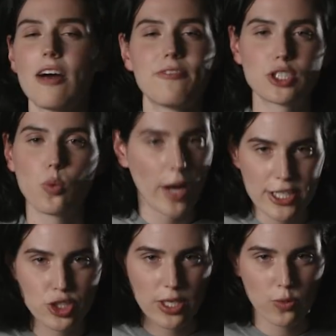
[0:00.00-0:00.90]
not fun to wait
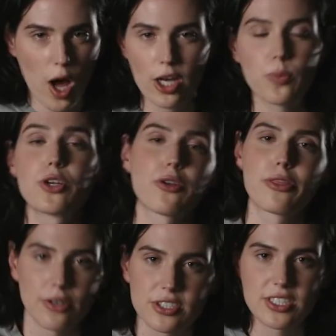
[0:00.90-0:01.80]
to drink water when you're
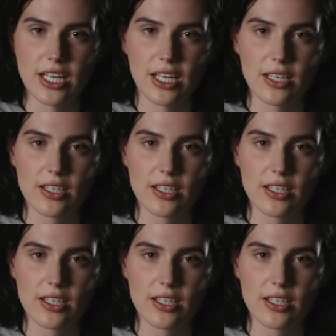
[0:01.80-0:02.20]
thirsty.